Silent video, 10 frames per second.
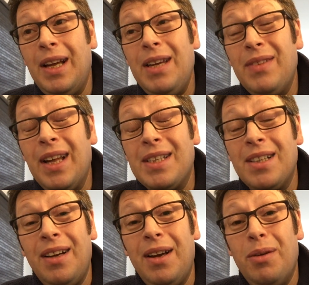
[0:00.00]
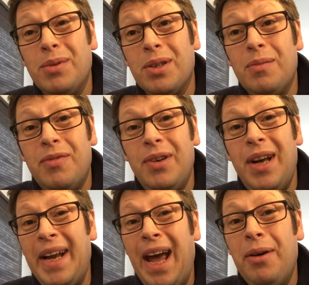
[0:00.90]
Even last night, I was up for
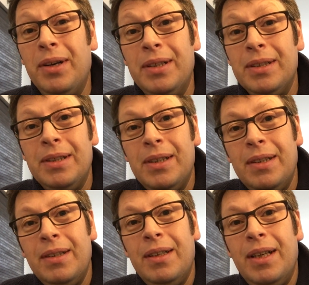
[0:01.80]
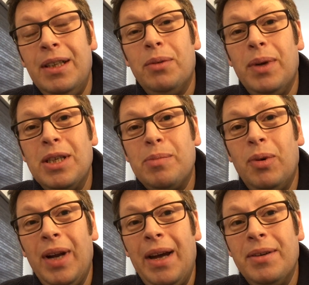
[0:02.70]
an hour in the wee
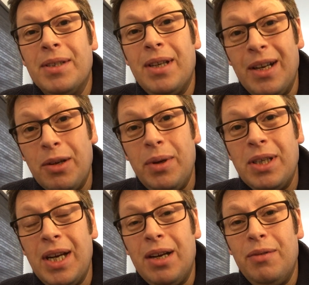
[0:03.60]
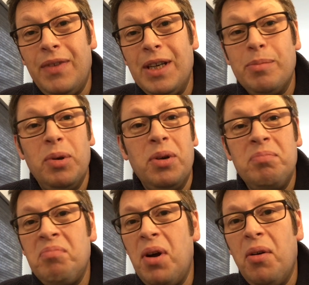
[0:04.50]
small hours. I had a quick check on Facebook.
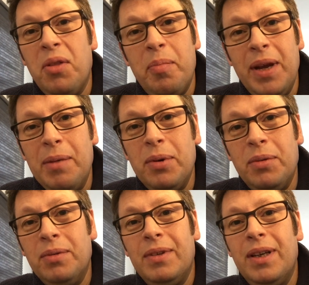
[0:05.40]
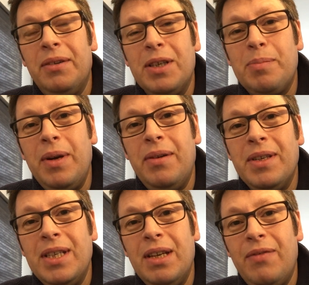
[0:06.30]
Other people are
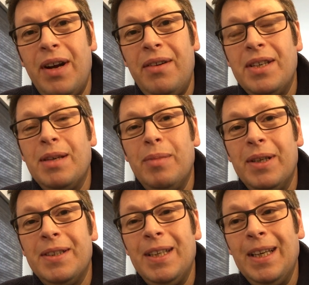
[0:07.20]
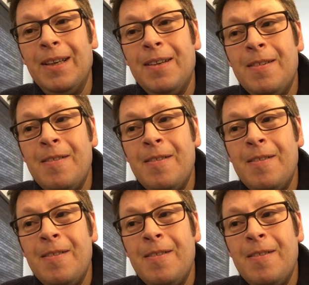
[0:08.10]
experiencing a very similar thing.